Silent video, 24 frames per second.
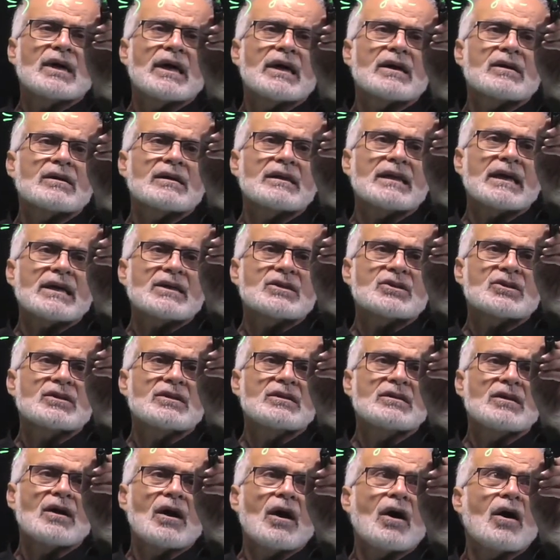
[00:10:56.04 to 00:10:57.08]
a
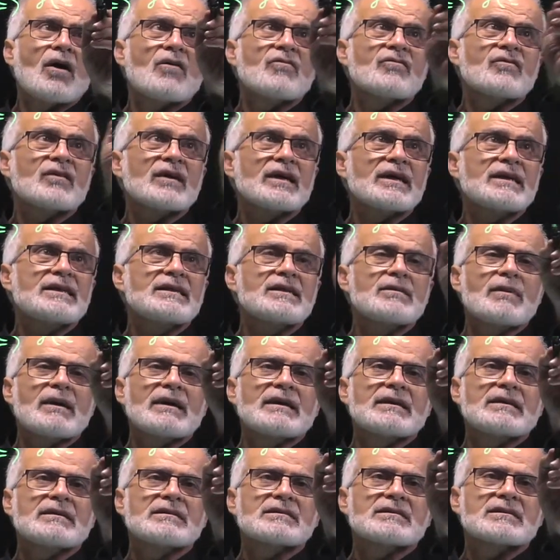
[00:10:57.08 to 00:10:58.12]
collection of
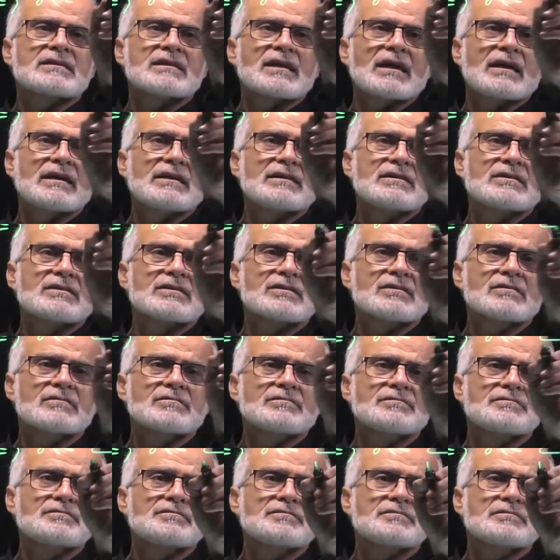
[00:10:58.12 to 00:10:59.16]
independent sides.
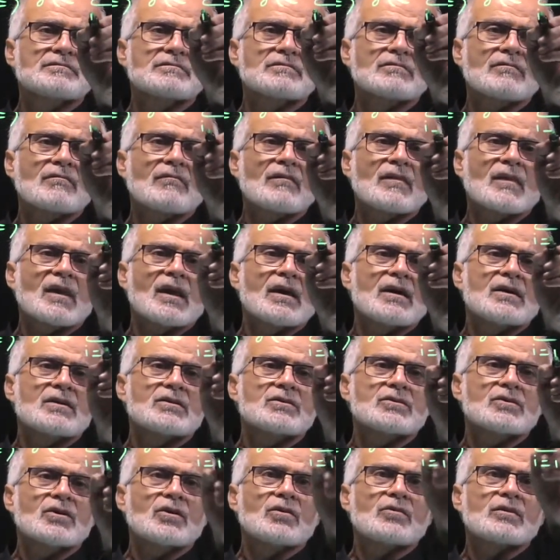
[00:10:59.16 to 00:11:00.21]

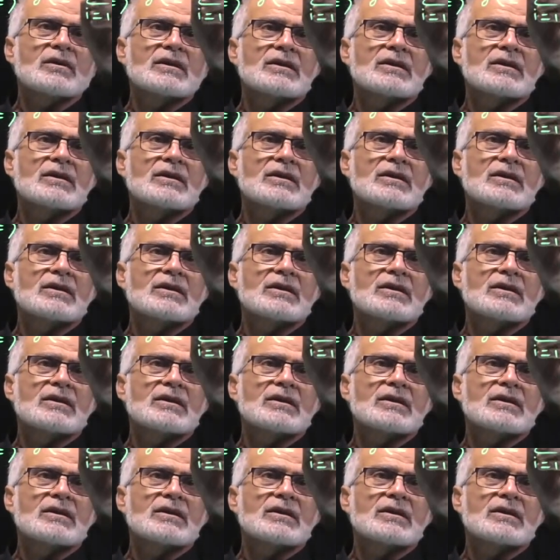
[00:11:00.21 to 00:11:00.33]
So we